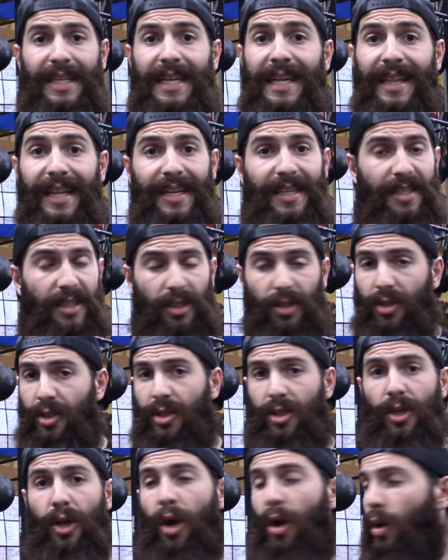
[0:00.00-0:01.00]
to this,
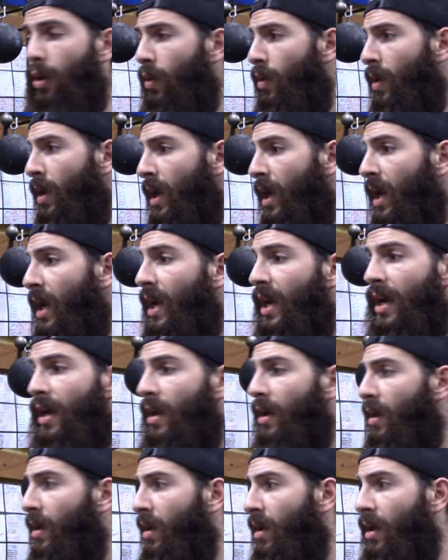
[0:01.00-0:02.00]
there's no
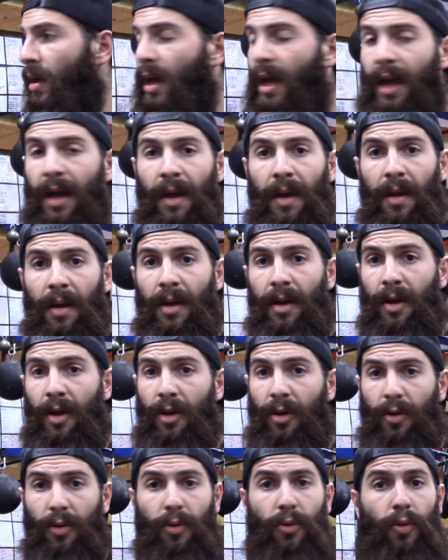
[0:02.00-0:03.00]

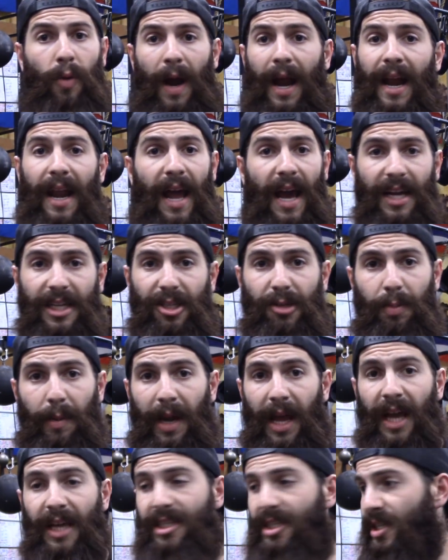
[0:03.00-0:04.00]
grand
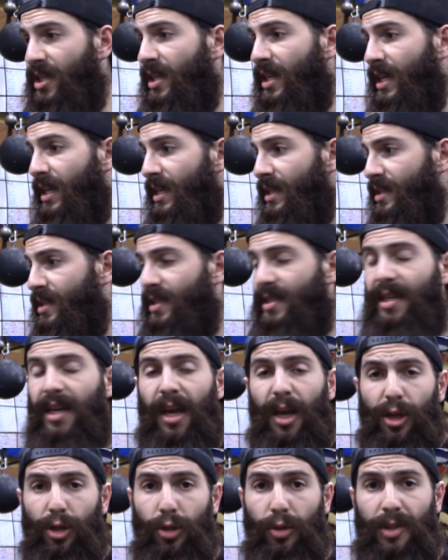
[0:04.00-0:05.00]
explanation.
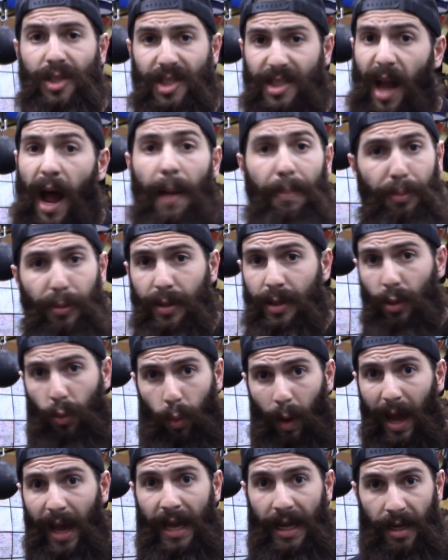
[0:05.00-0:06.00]
It's you stop with the
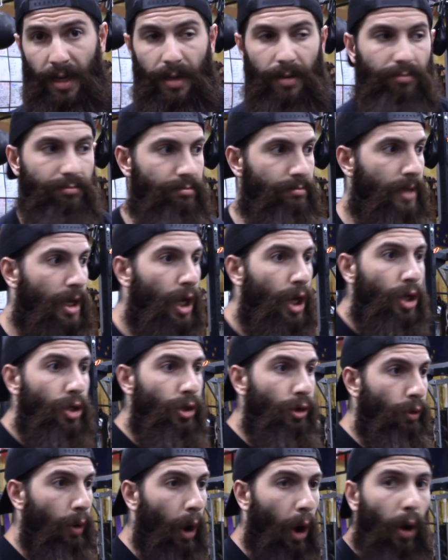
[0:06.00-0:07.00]
weight,
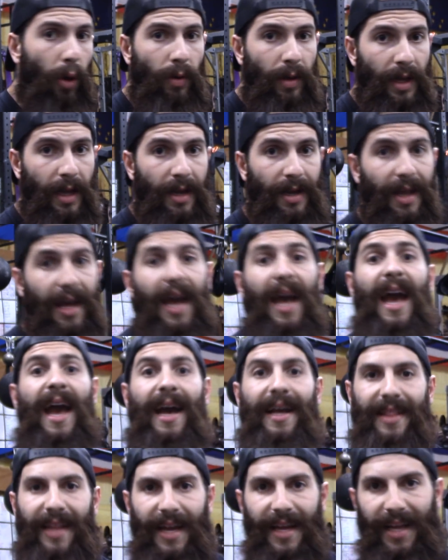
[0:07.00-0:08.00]
you hold it,
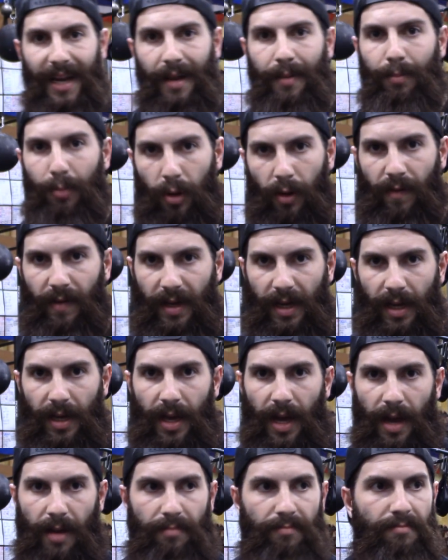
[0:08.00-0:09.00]
and then get it moving
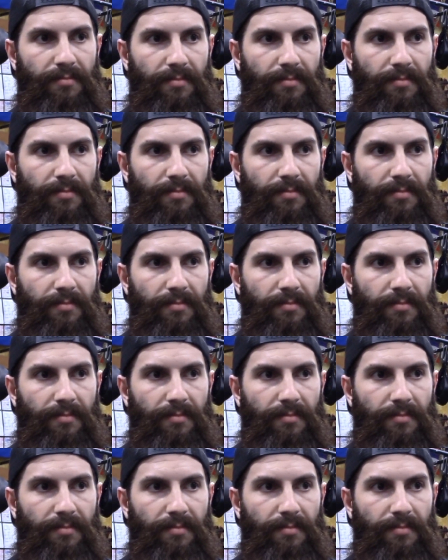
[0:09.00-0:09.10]
again.